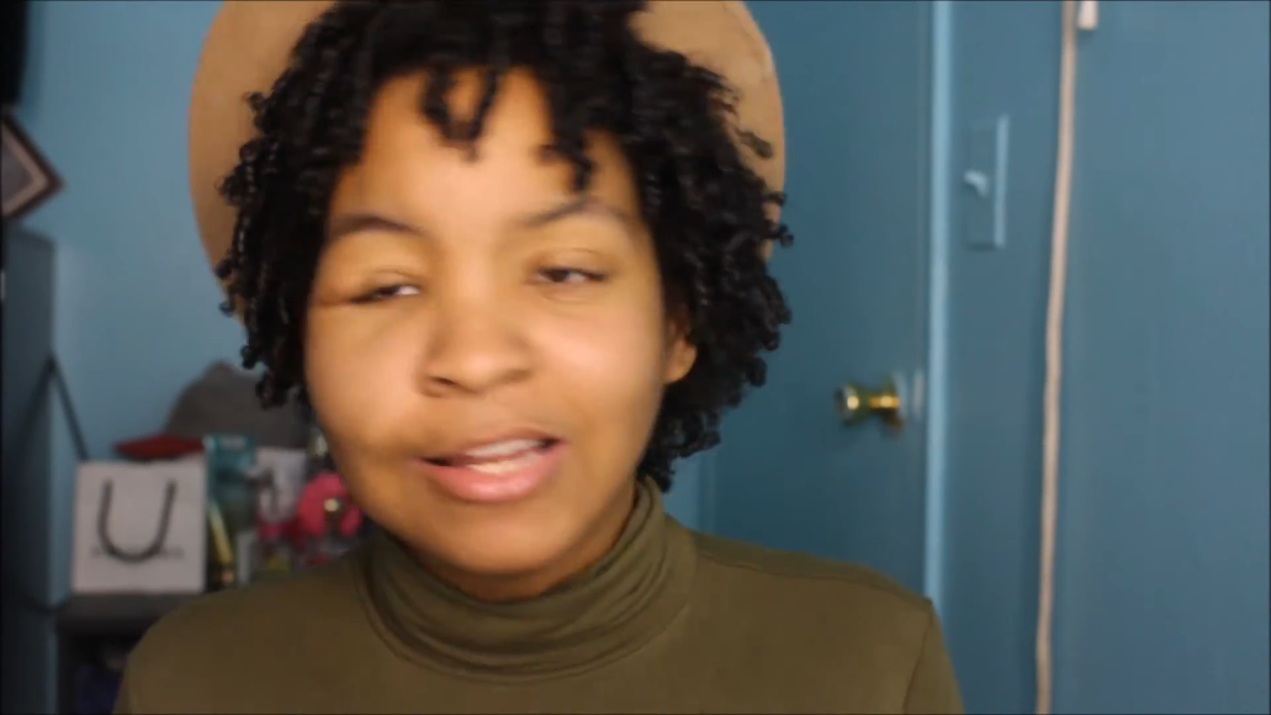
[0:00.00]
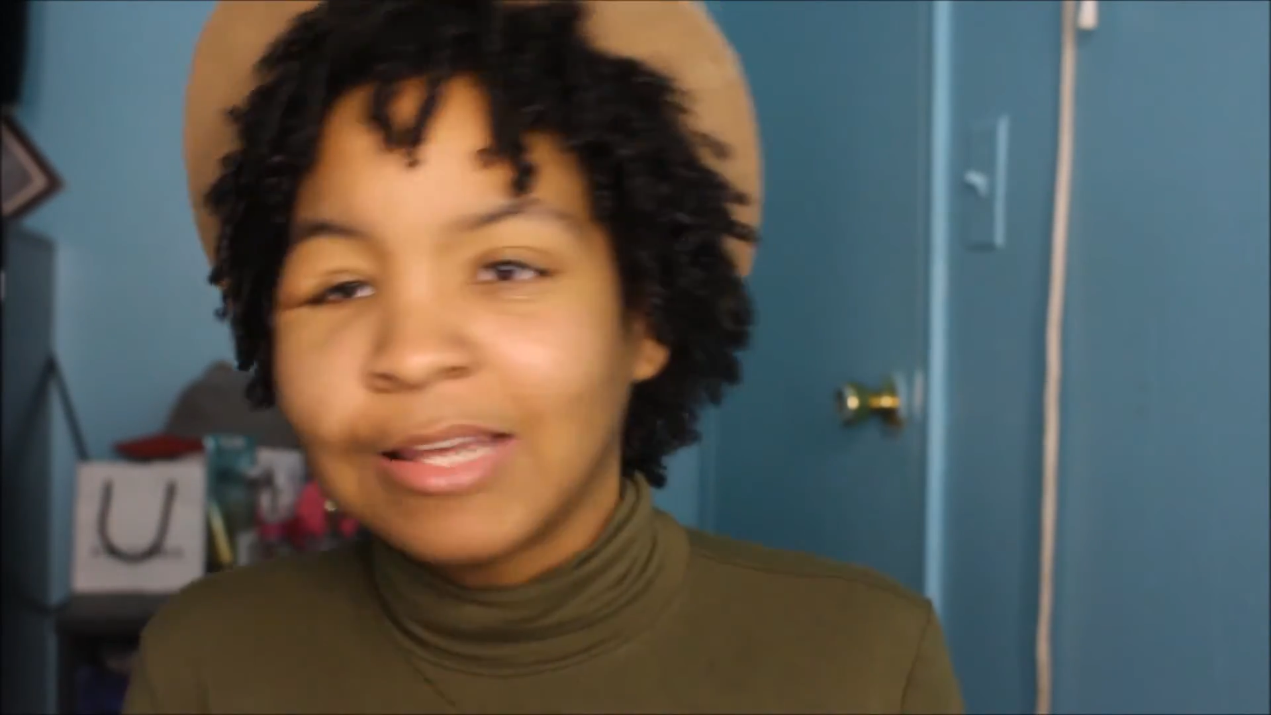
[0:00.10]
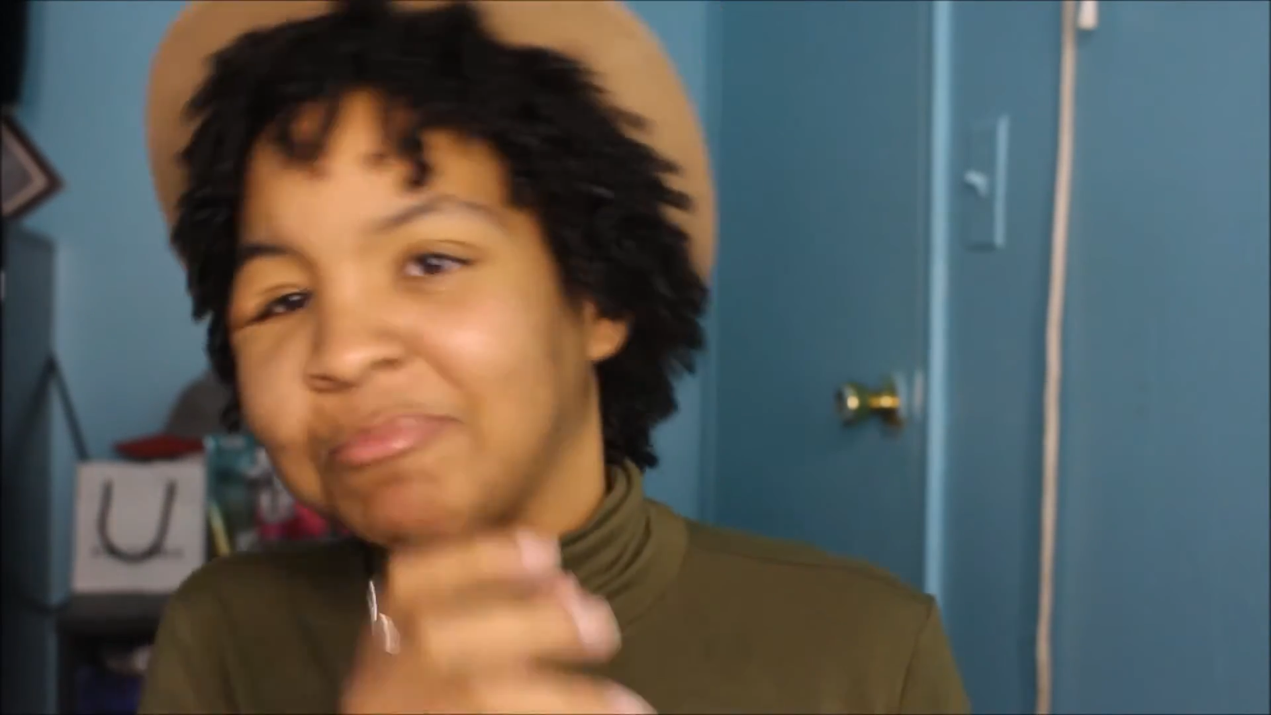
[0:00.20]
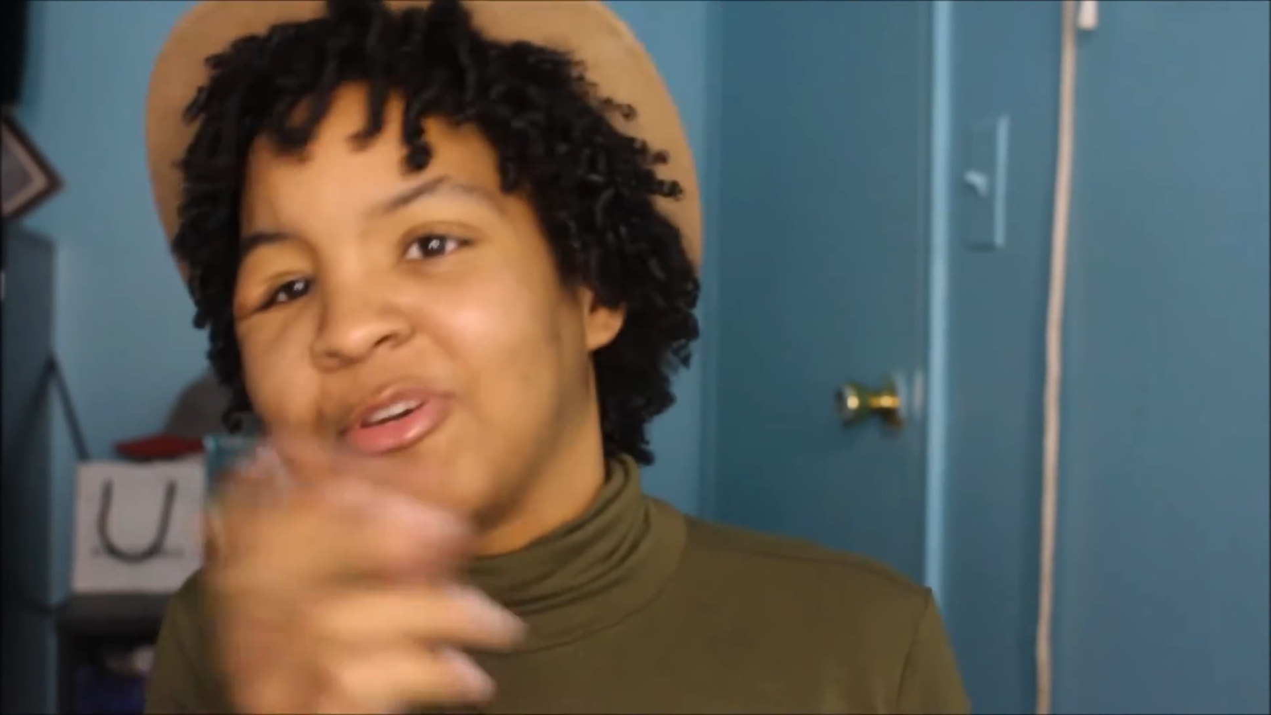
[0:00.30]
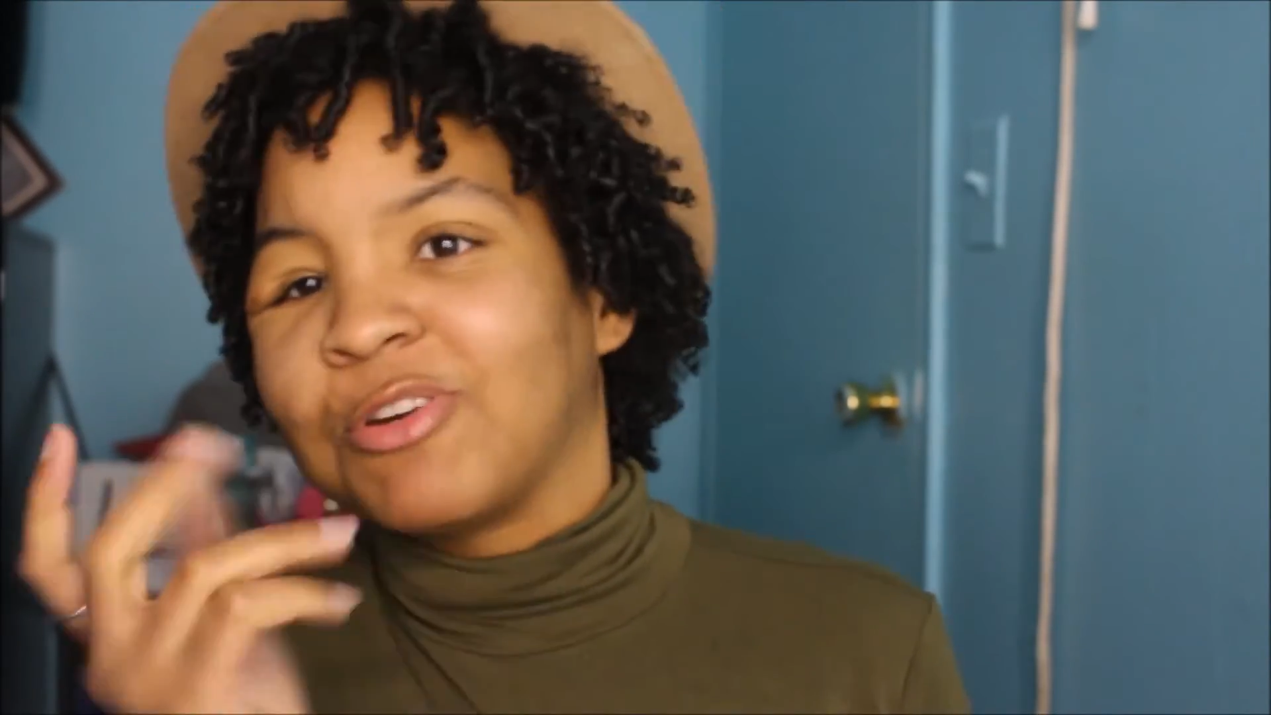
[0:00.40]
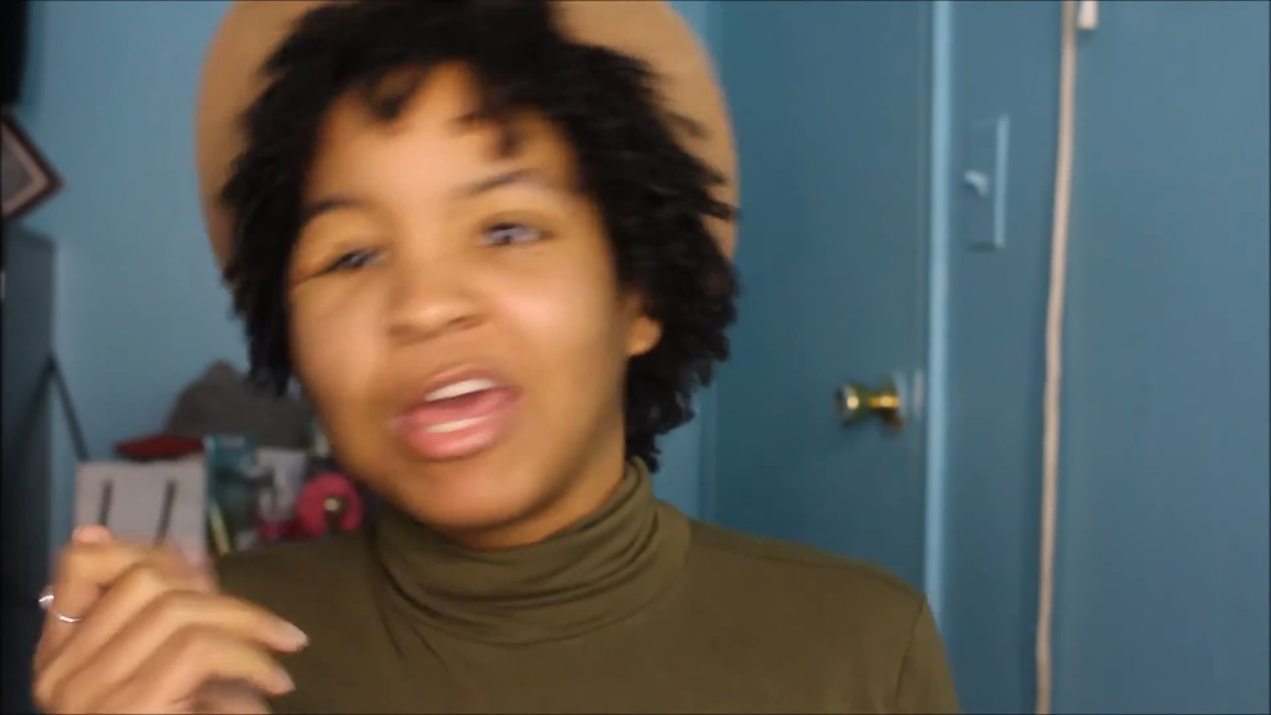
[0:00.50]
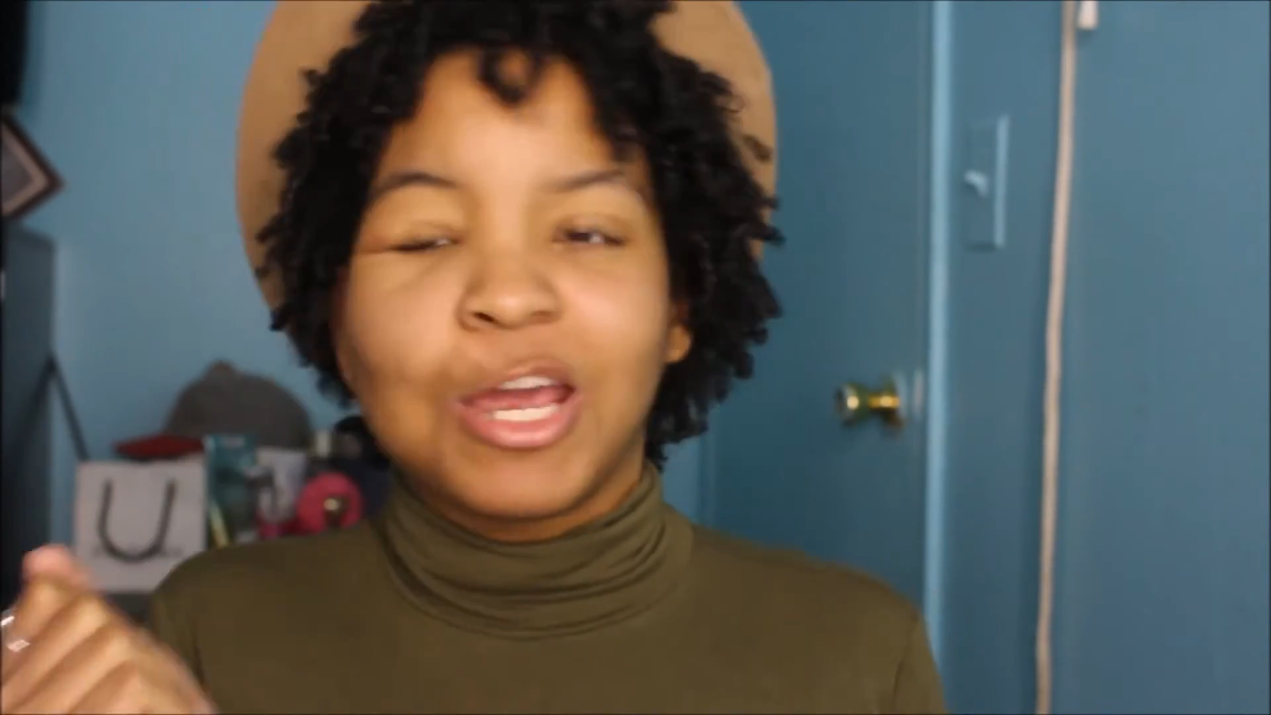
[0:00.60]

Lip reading: like, me on an